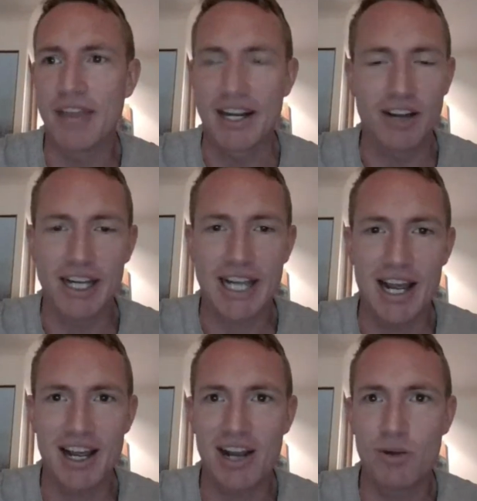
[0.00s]
then? Like
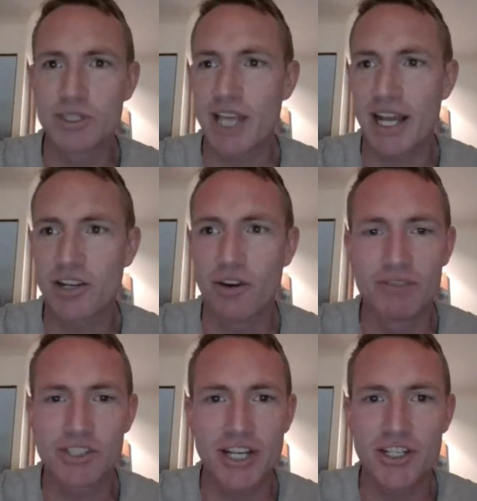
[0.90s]
how was that
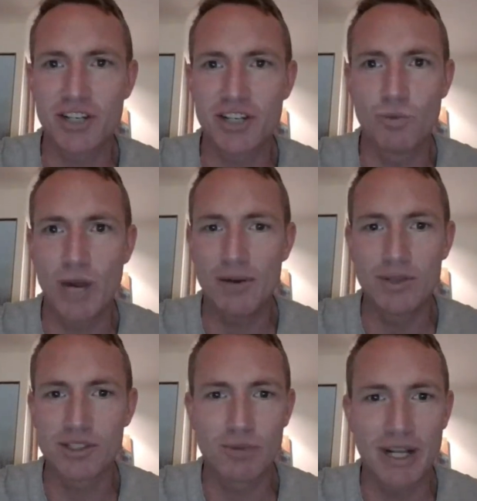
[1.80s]
conversation? Who
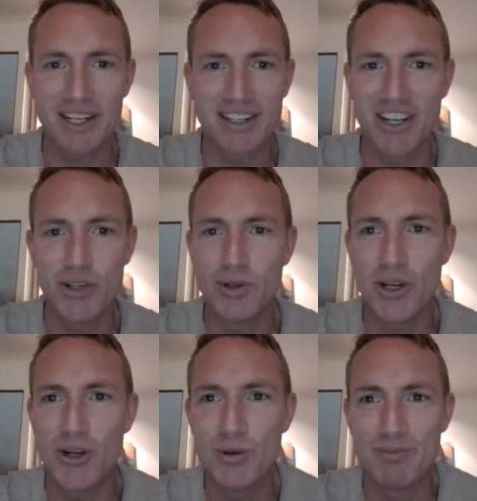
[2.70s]

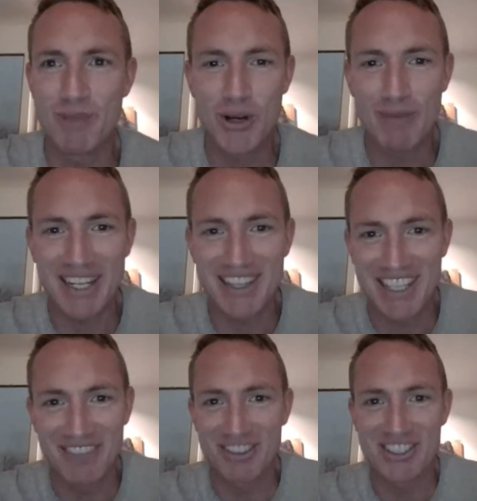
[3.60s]
made
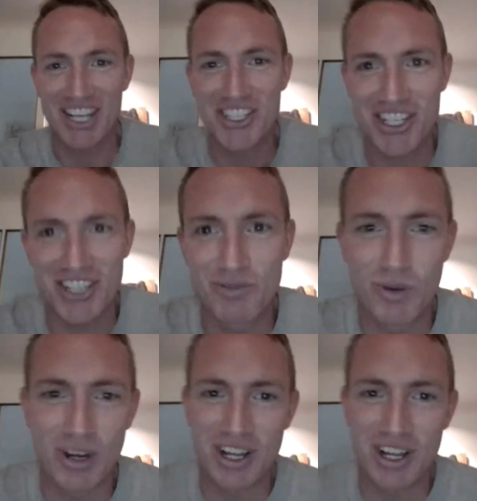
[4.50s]
the invitation?